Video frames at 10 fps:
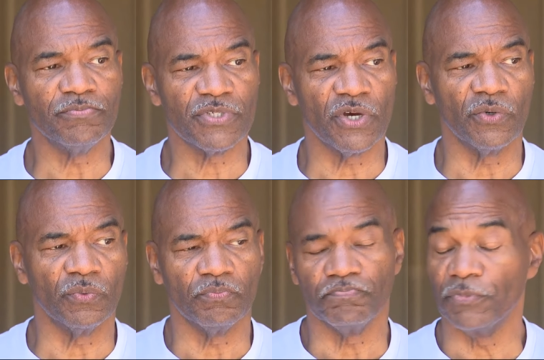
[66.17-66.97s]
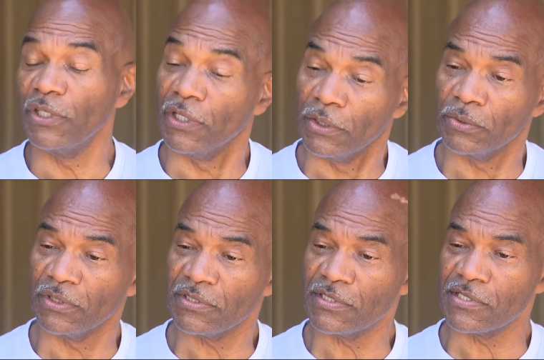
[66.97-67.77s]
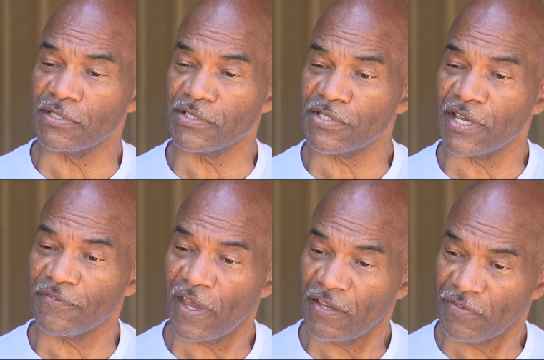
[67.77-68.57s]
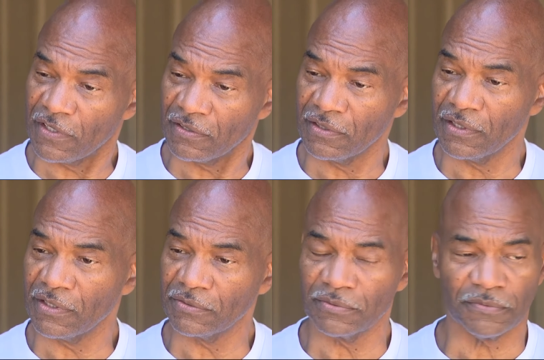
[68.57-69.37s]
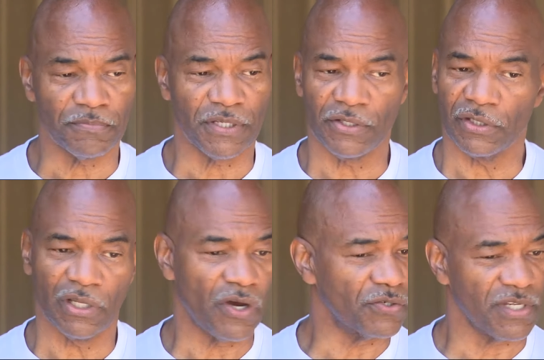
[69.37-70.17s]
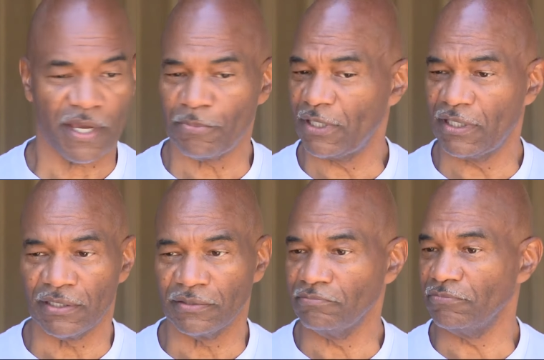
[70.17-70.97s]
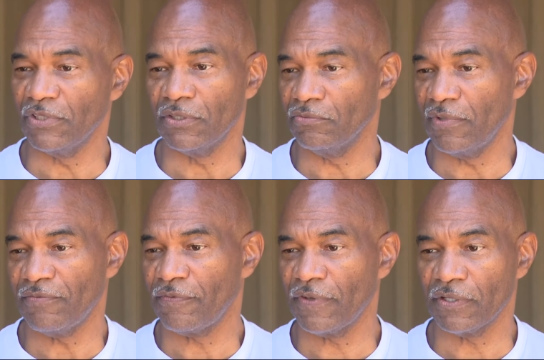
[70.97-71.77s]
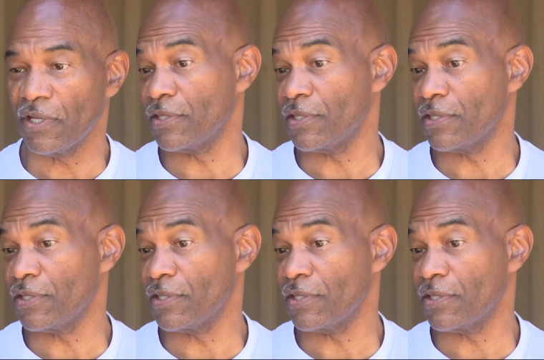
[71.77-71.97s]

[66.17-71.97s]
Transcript: Teddy Brigham is another neighbor who was home, still awake, just before 1 a.m.